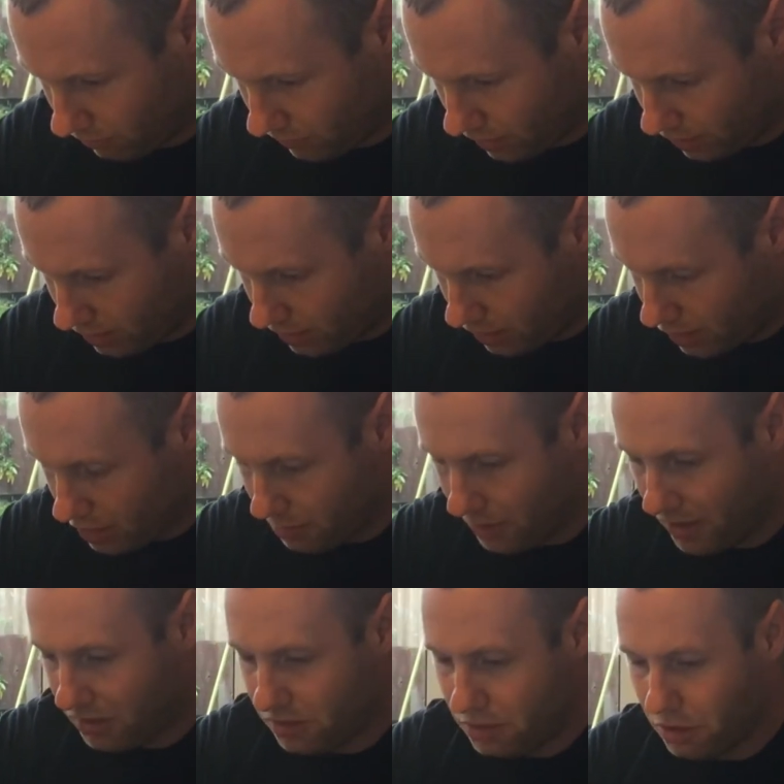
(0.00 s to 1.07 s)
And get your
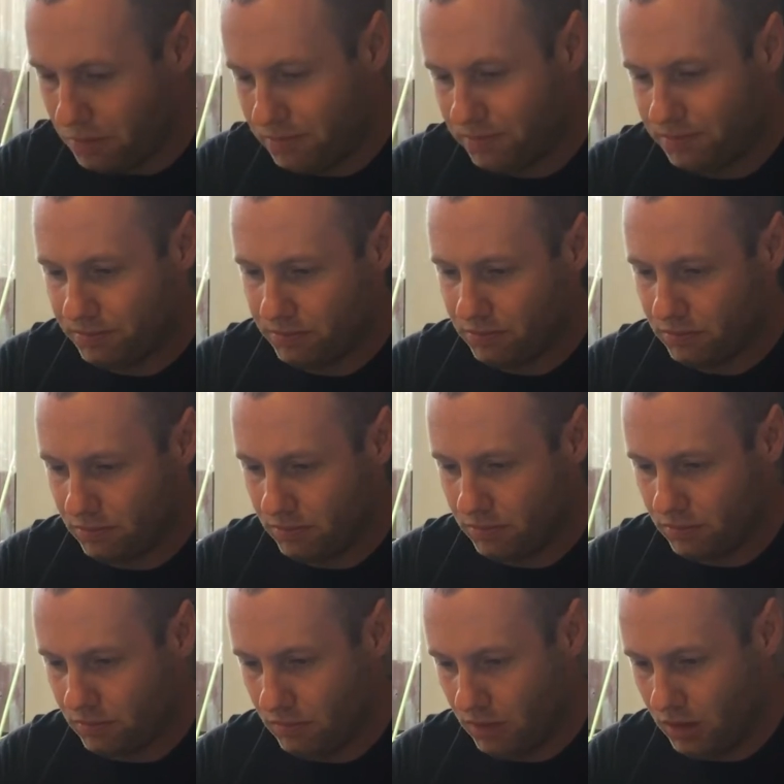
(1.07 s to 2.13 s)
bait stop.
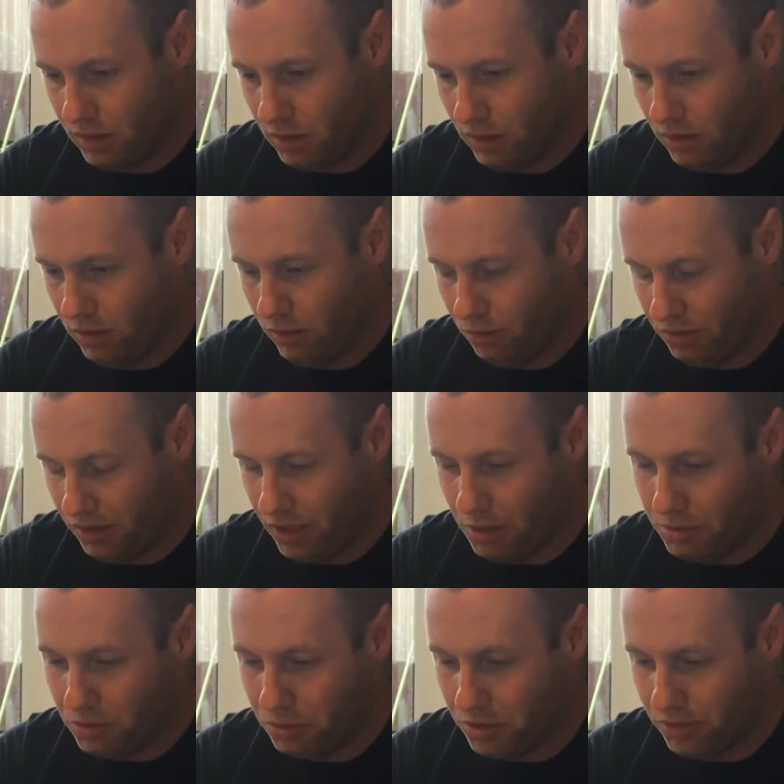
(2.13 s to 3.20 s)
They're
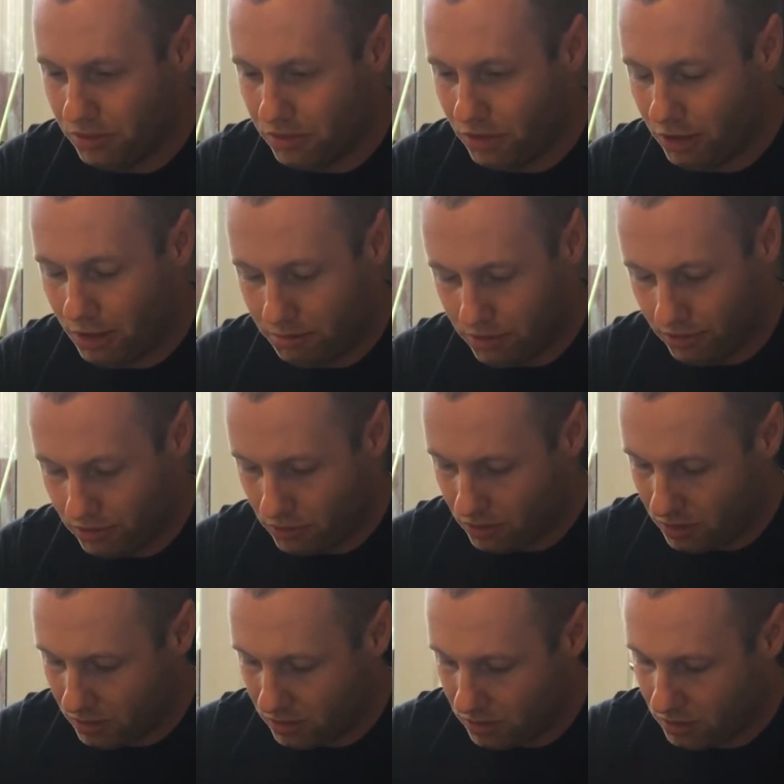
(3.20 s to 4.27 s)
coming all different types. I've got
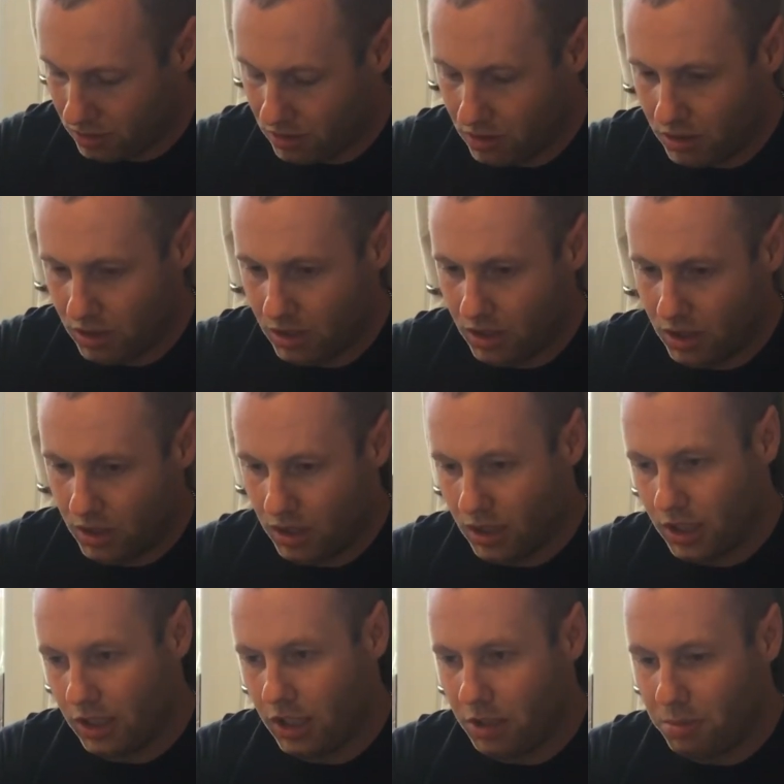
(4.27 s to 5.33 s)
a
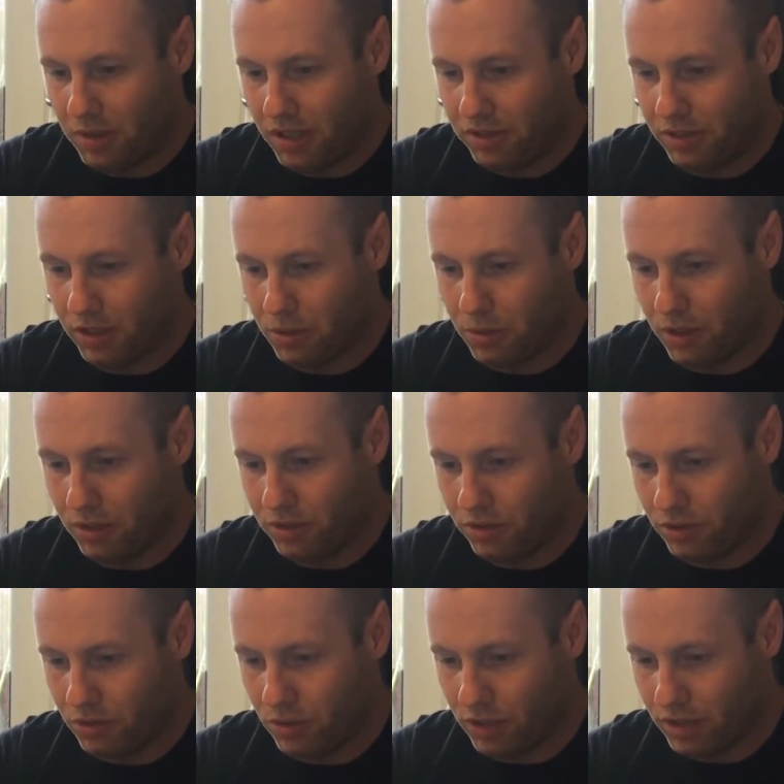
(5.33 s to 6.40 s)
clear plastic one to
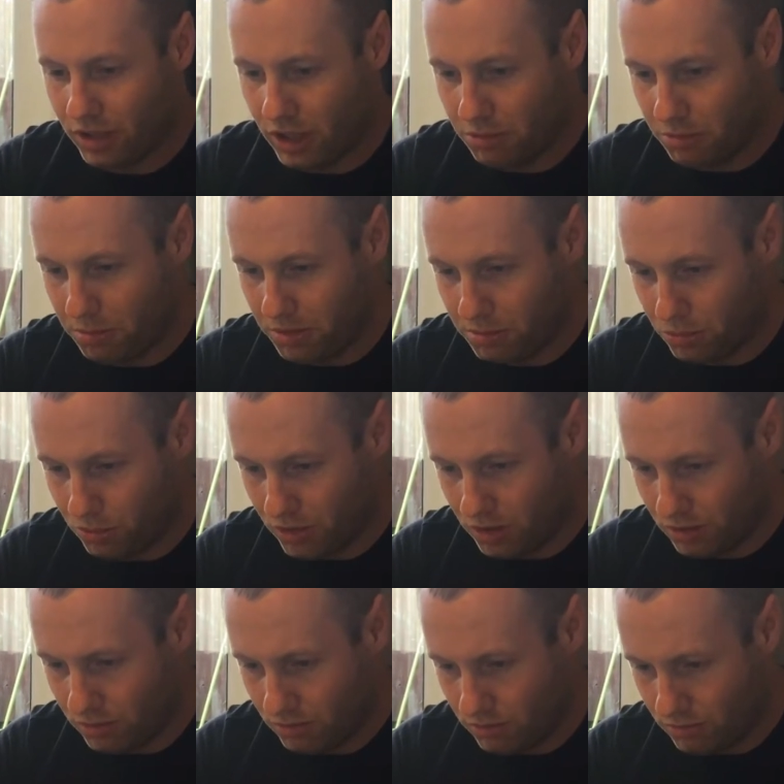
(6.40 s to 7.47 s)
try and keep it a bit more
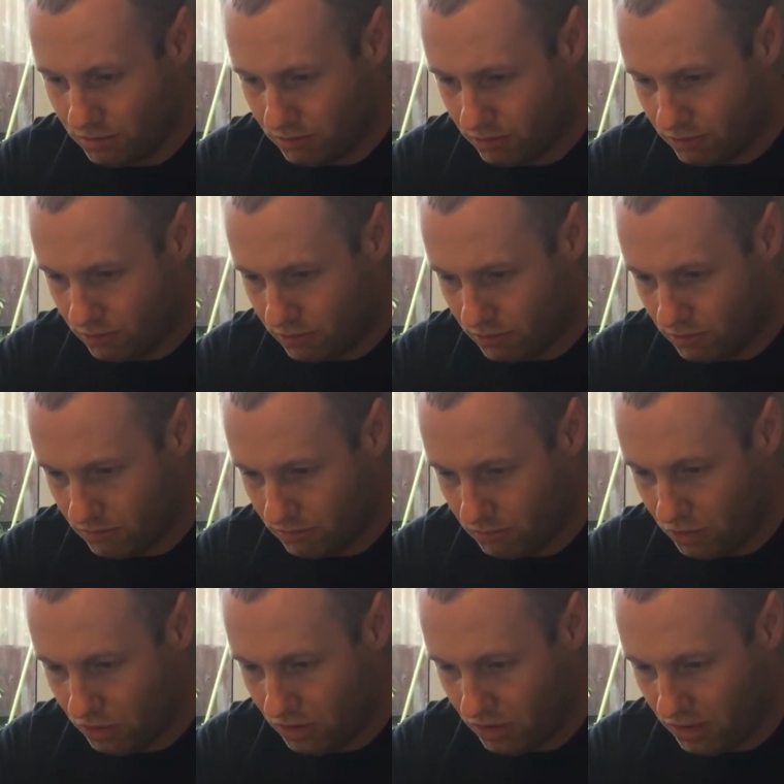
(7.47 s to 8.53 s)
hidden.
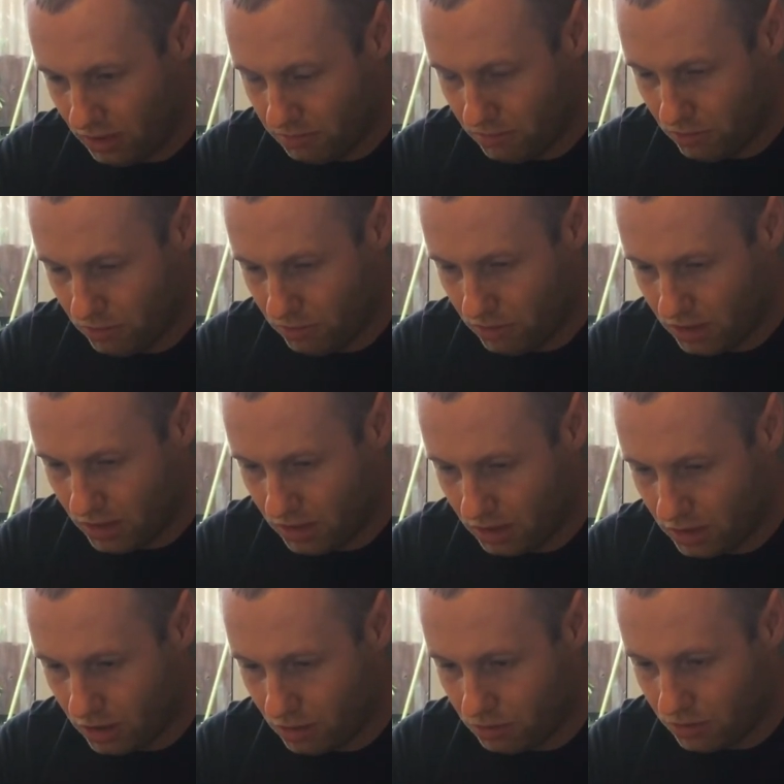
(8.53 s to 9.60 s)
You can get colour
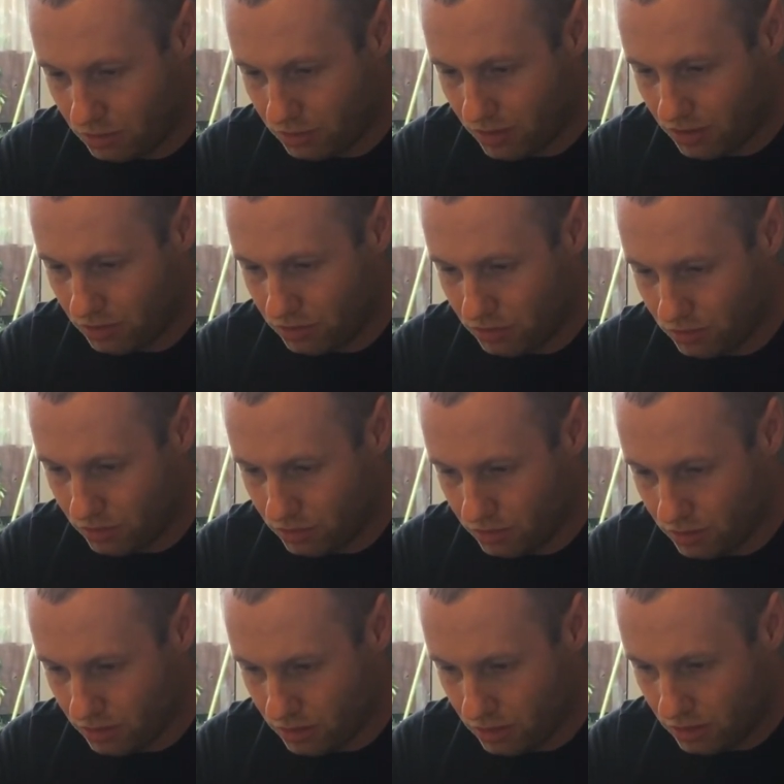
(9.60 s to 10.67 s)
coded ones, or
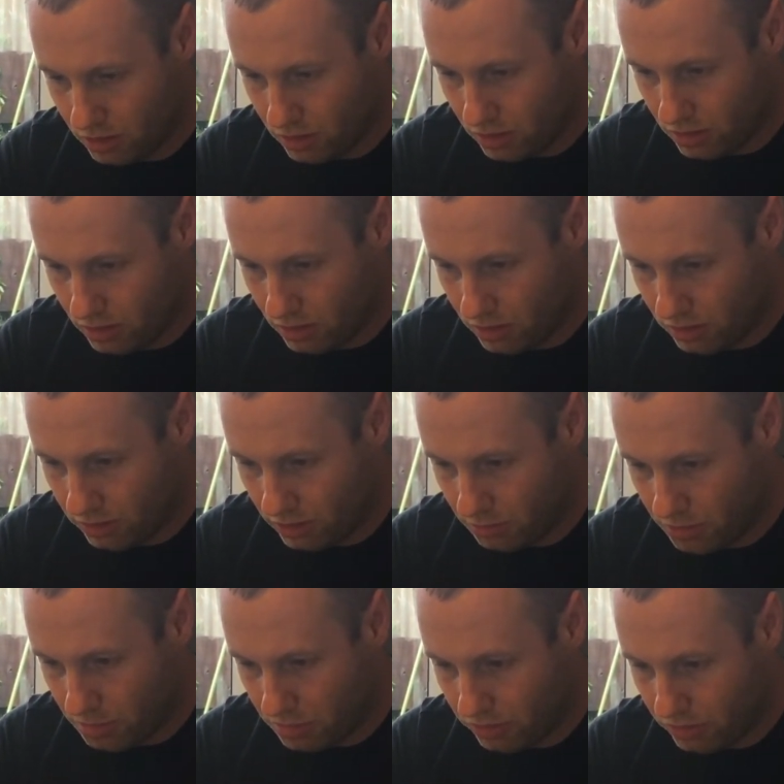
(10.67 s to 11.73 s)
some
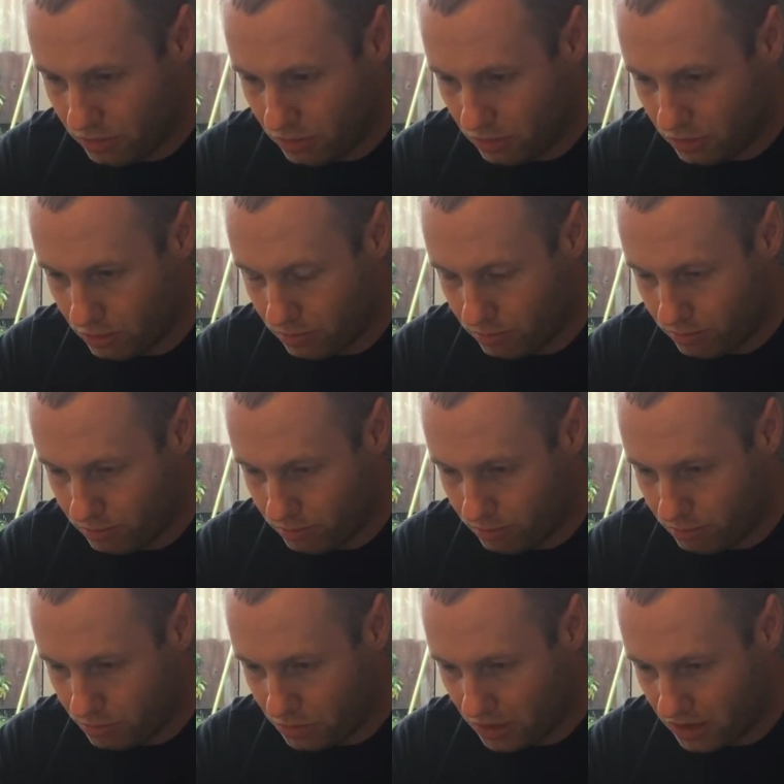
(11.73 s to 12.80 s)
people can use a
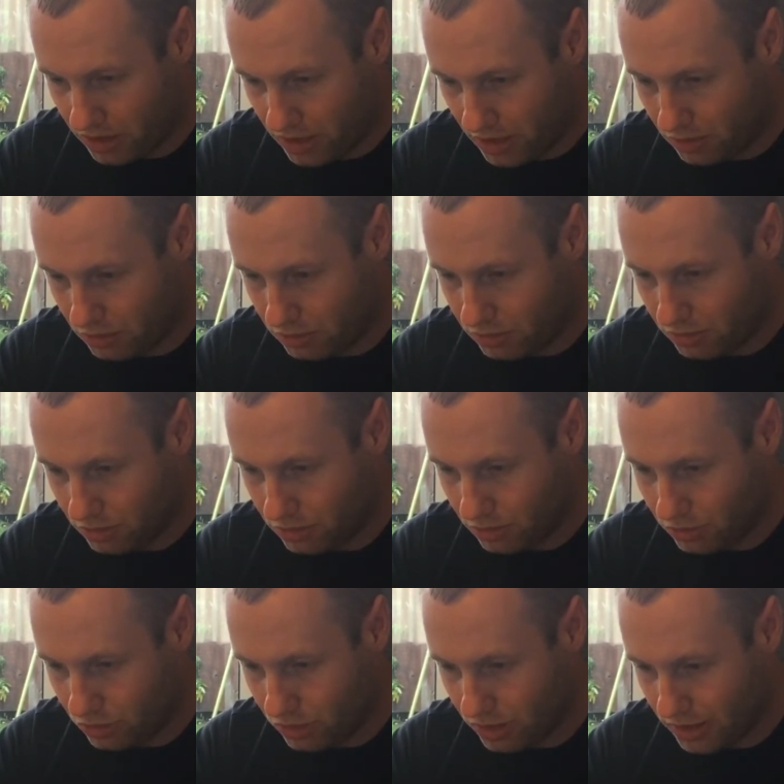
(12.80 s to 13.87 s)
brightly coloured to
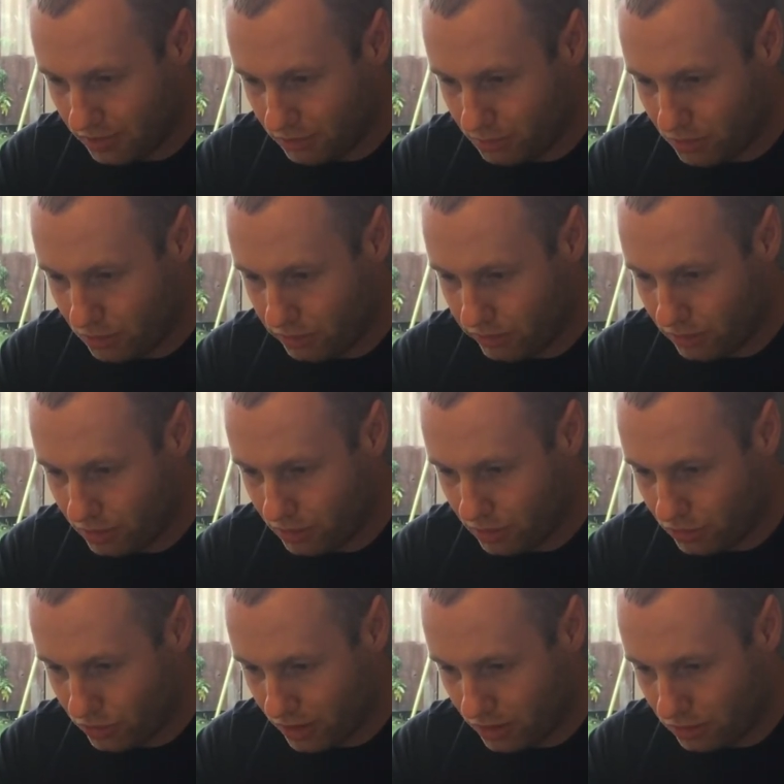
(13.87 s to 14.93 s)
try and have a bit of an
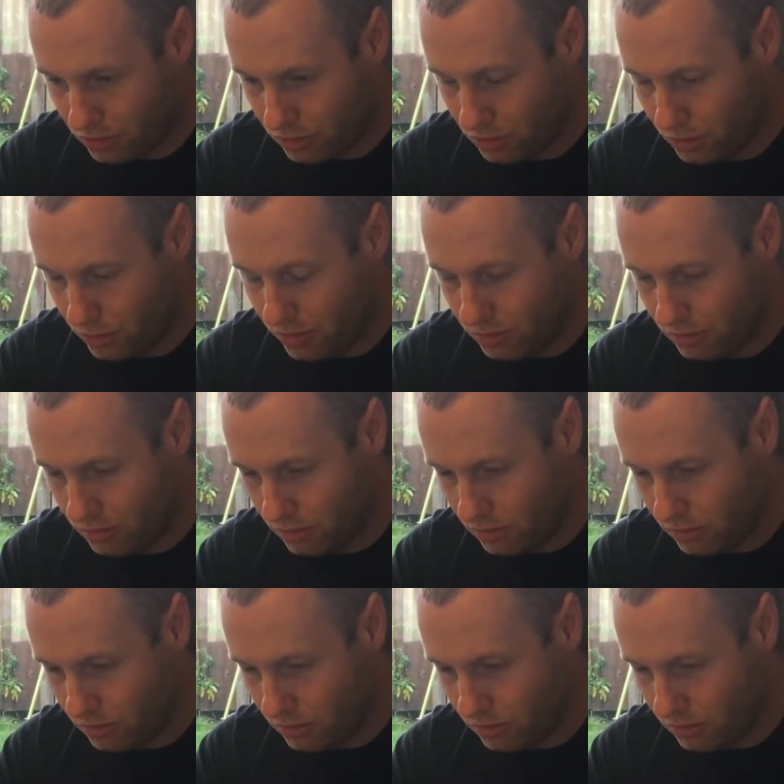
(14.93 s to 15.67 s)
attraction to it.